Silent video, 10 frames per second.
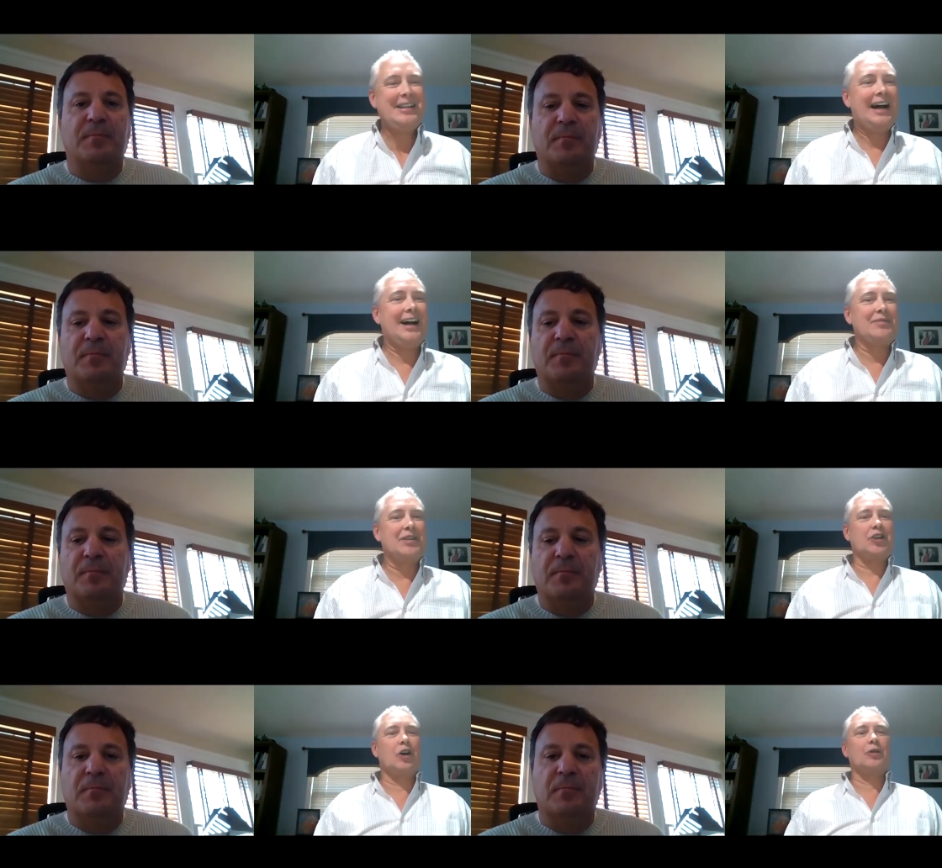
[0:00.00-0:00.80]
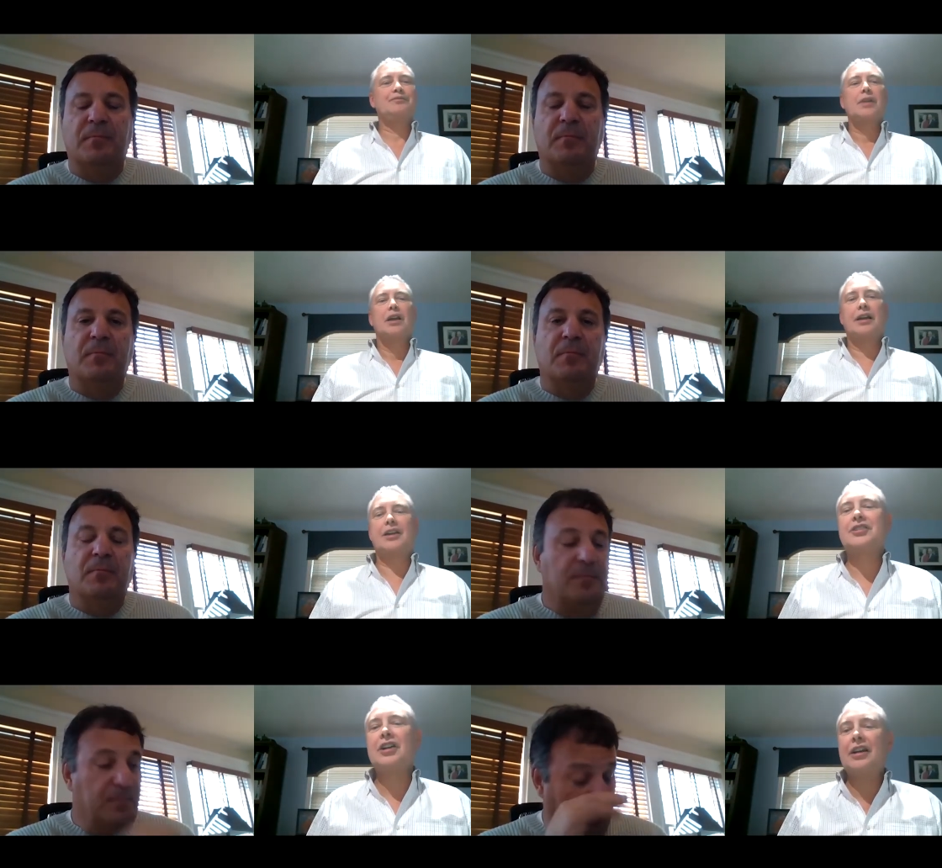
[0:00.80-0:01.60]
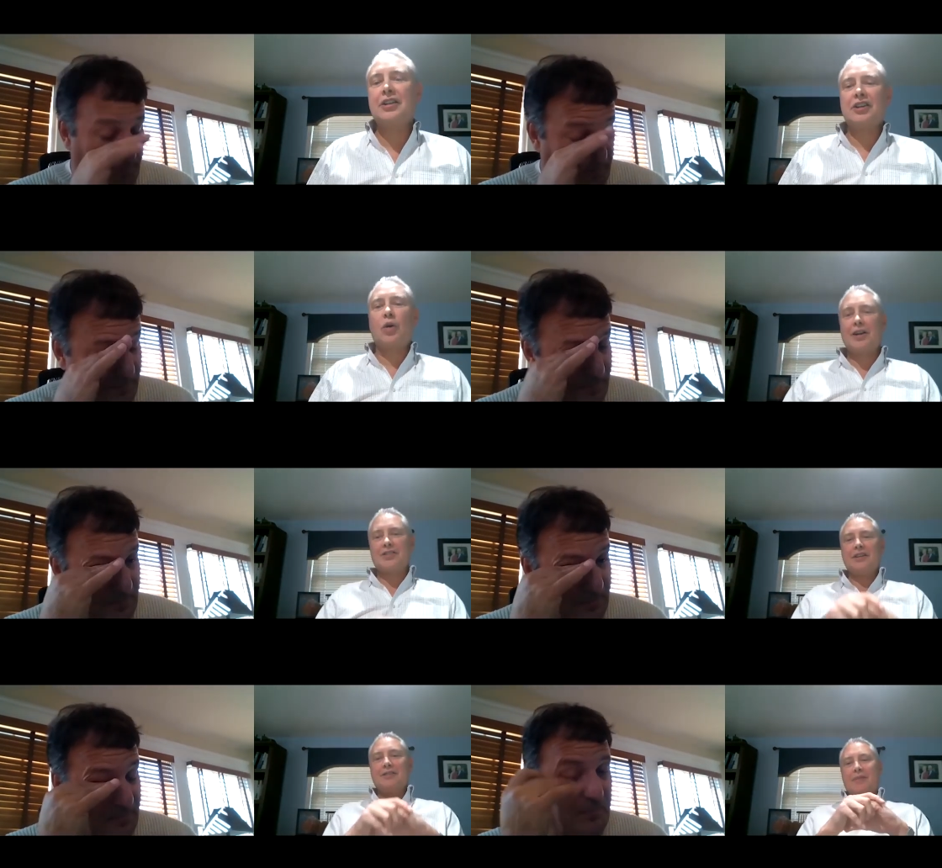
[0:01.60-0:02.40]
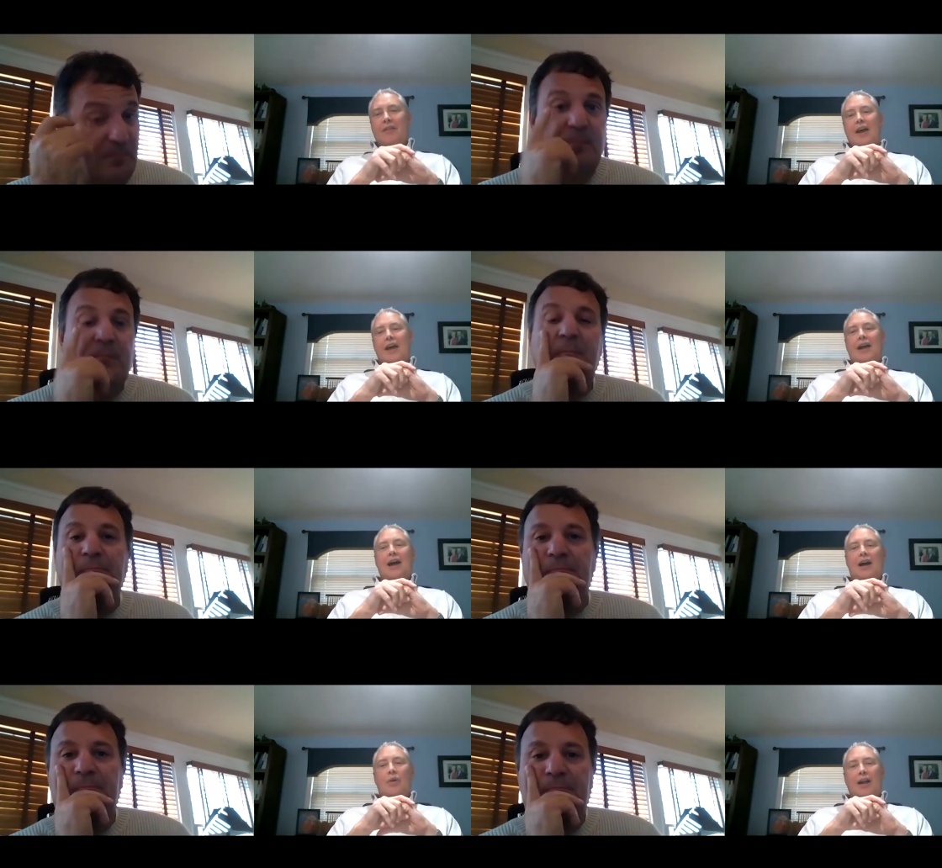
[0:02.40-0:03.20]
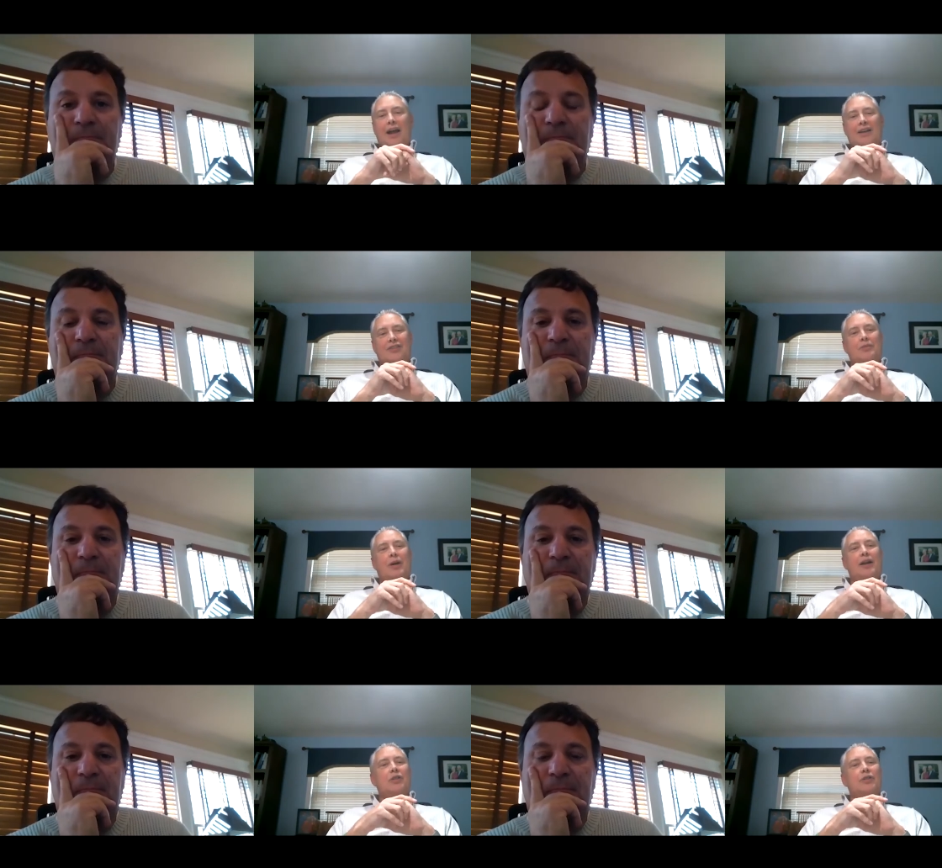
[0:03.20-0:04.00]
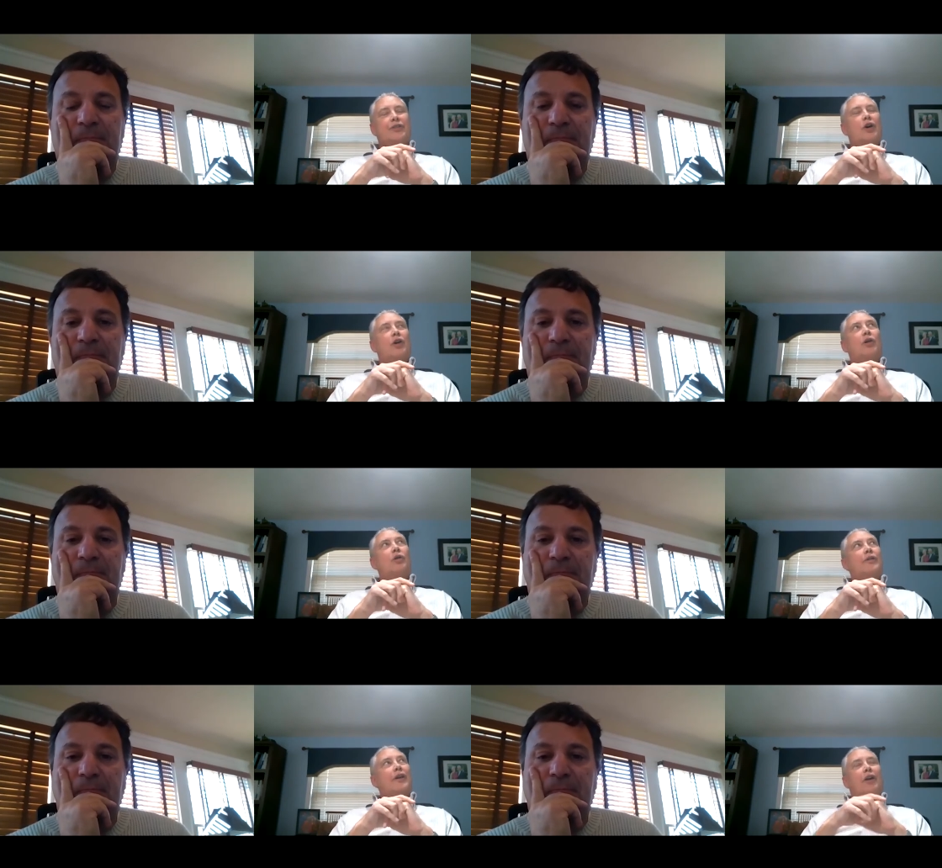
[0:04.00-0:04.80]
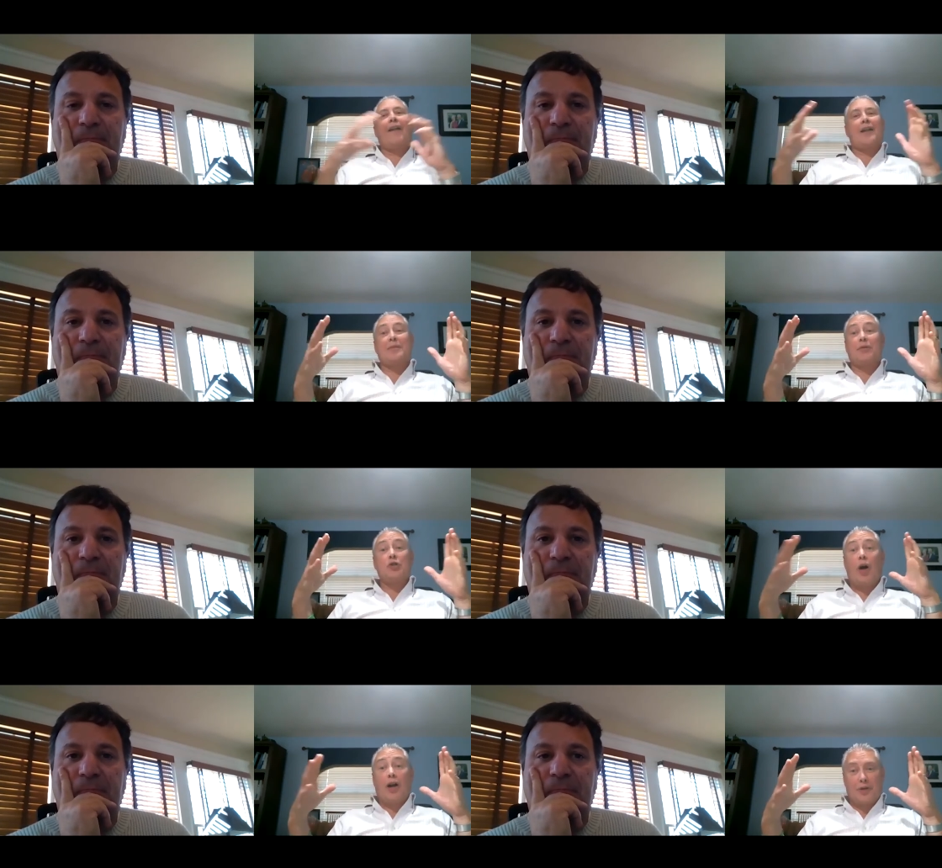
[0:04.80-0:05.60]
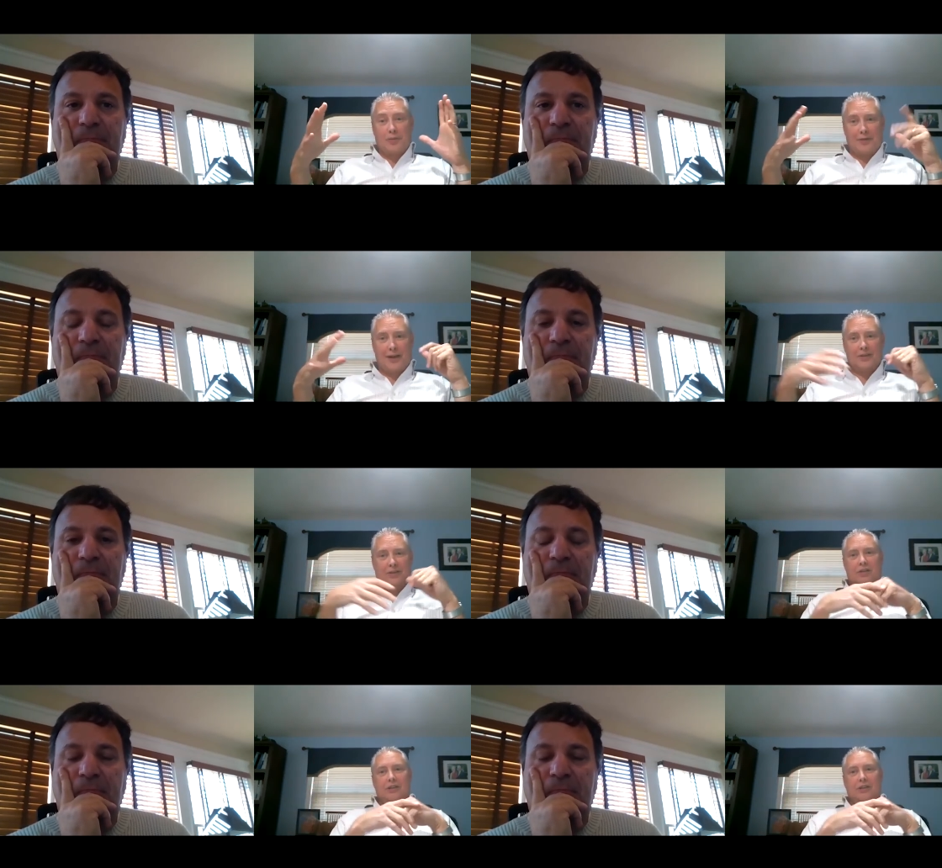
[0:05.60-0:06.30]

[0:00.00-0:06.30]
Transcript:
Speaker 1: Um, so here's a, here's a question that I, I want to ask you, Michael. So there are a lot of people who are football fans